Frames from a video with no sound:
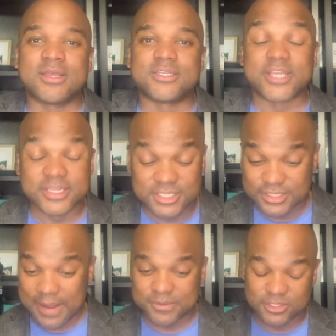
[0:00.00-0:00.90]
Genesis
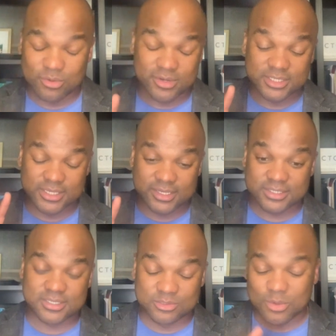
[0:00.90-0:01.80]
chapter
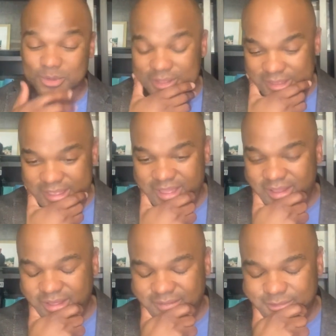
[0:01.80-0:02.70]
26 is what we're looking at,
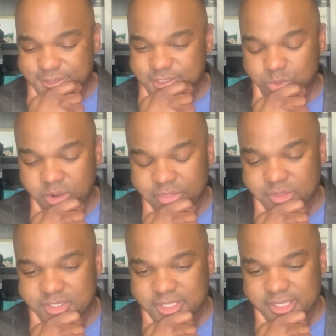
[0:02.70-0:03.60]
uh, verses 1 through
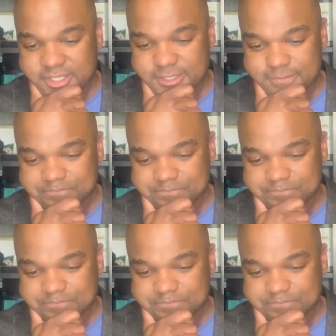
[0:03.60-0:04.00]
6